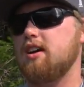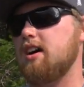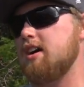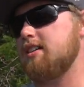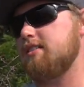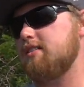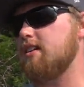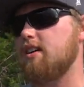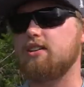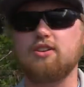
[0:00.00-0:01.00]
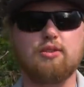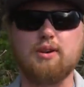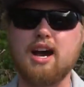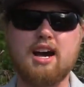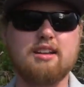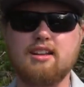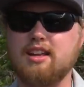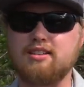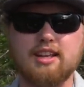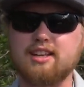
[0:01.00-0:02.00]
on, you know, a rod
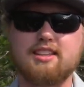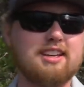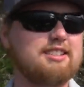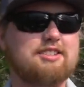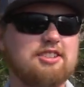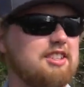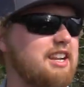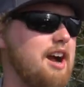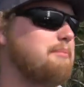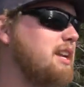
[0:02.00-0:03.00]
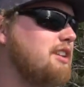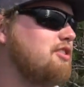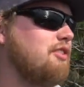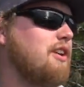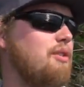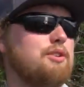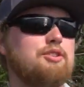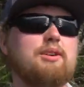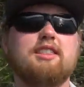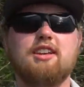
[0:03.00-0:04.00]
like this, just the combination of how we're
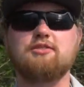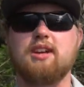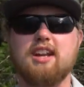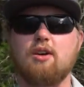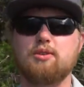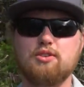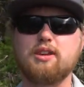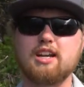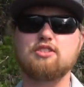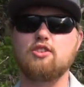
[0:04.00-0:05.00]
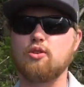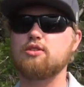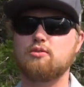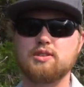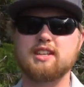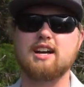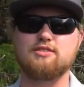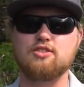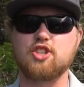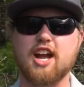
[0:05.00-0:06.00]
doing things right now. When you catch a Northern
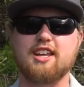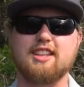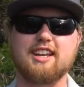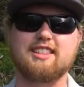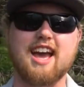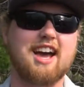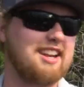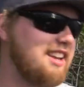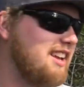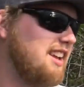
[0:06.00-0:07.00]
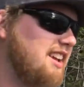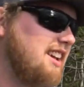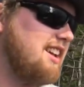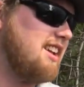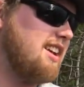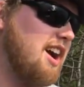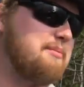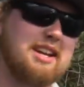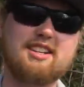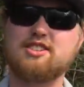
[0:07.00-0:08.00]
Wisconsin giant like that, I
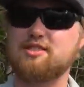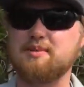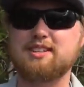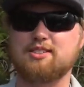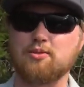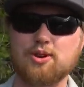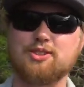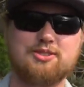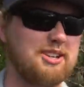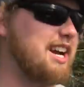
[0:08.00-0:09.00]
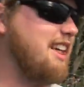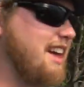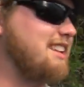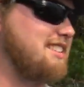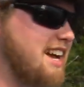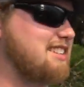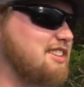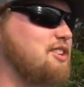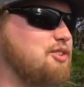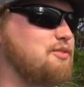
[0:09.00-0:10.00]
mean, it just means the world to a guy. That's
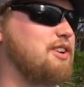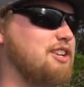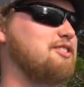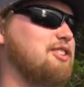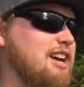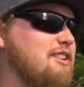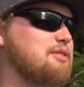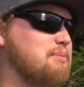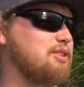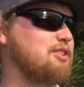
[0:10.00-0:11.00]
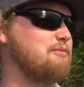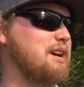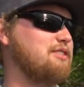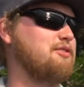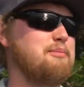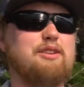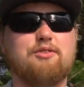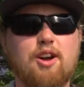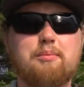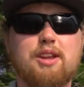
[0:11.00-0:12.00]
a huge fish. So that was a personal best for me
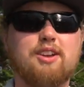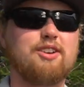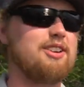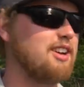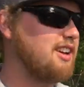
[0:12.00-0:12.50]
for up here.